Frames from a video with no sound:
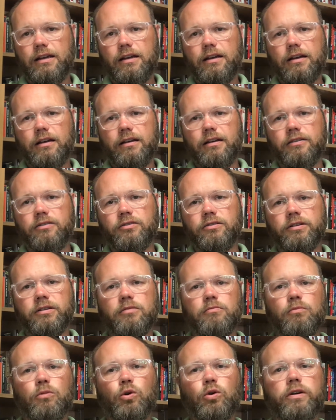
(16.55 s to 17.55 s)
uh, during
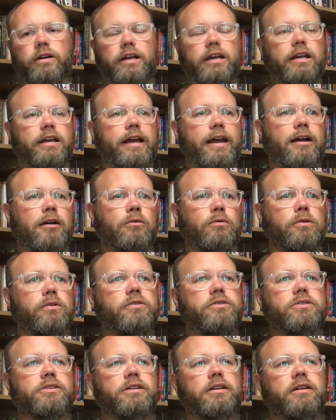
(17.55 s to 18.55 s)
the morning
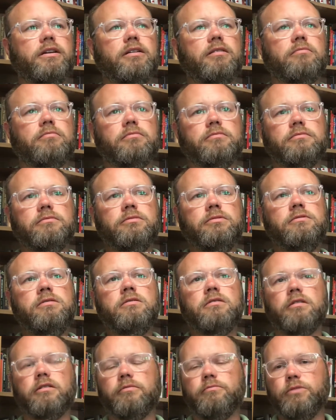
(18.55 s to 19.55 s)
hours, um,
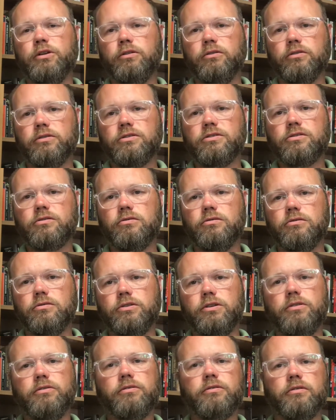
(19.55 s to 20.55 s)
our middle school
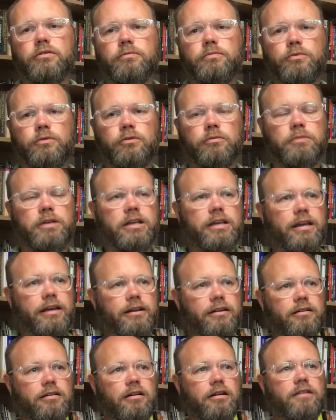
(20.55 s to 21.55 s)
youth group will be
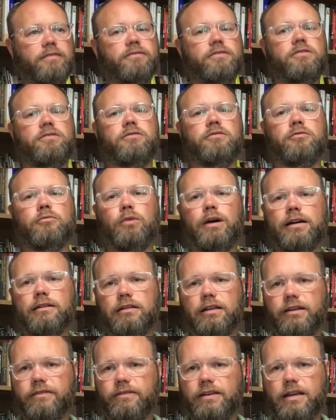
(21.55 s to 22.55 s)
headed off to
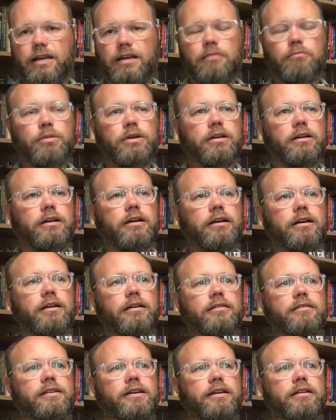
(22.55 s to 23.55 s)
Wildlife Camp
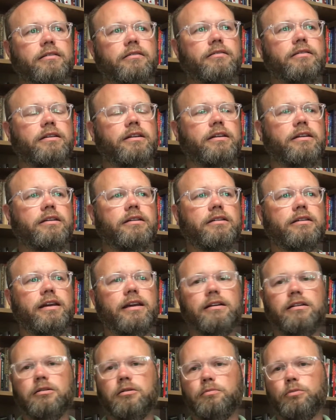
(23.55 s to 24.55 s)
down in
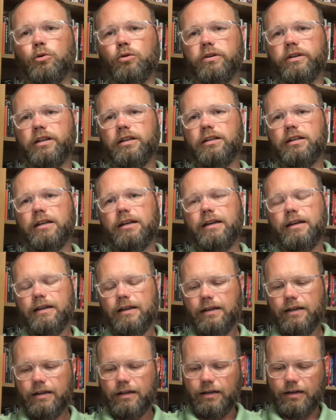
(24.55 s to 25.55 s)
Antelope, Oregon.
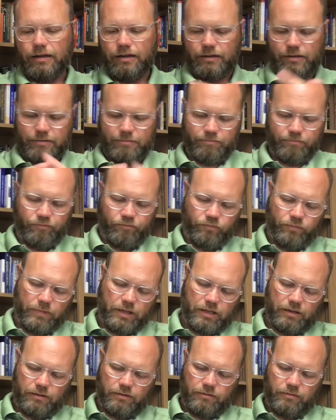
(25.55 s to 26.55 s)
Um,
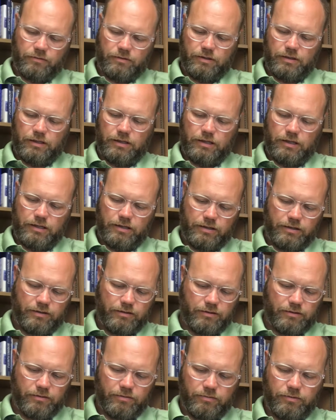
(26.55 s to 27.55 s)
the uh,
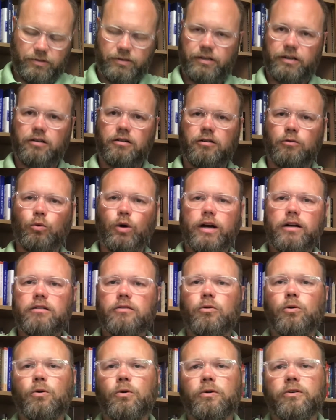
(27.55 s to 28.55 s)
the what do they call
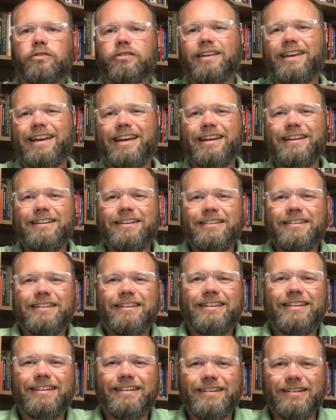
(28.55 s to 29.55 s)
Wild Horse Canyon
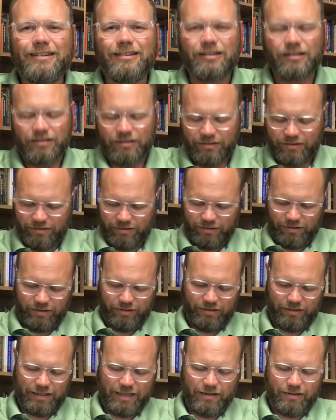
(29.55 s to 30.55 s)
uh,
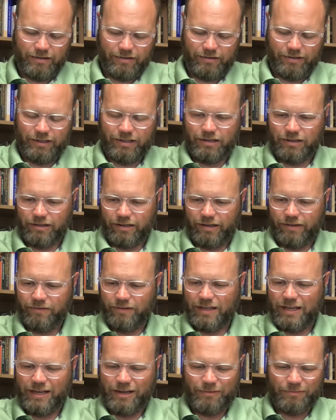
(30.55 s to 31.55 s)
uh, uh, Young Life
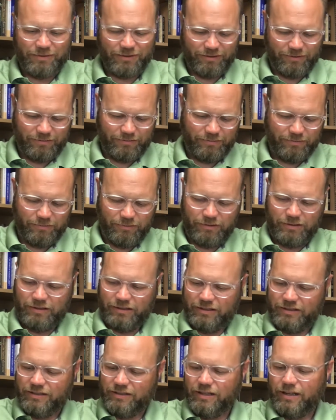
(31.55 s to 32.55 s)
Camp. So real
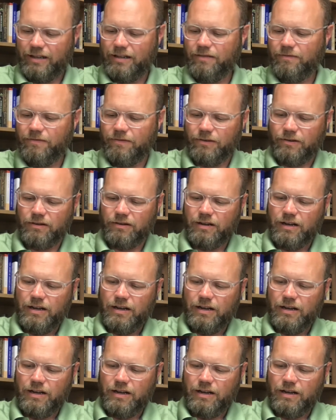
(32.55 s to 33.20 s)
excited for